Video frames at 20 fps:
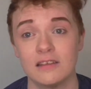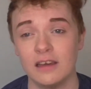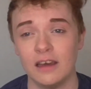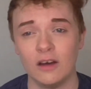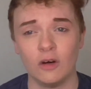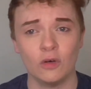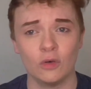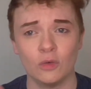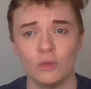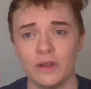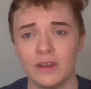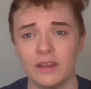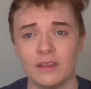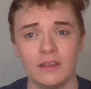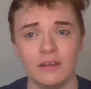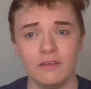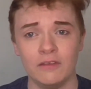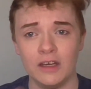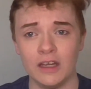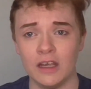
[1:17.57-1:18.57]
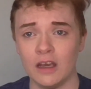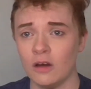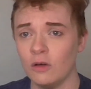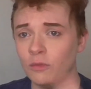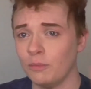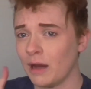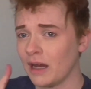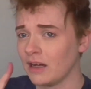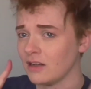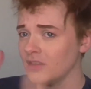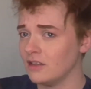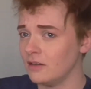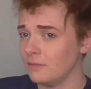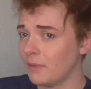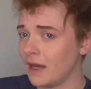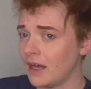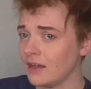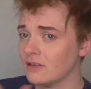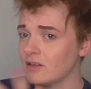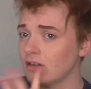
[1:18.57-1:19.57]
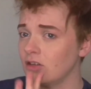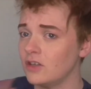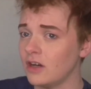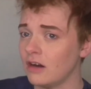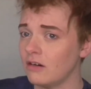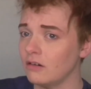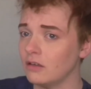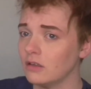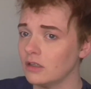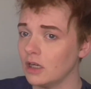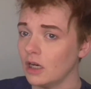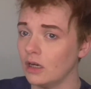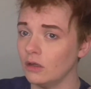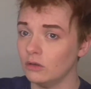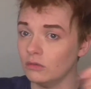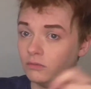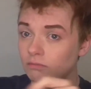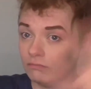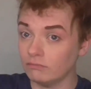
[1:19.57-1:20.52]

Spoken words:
get on with the video. Back to past Jared, go.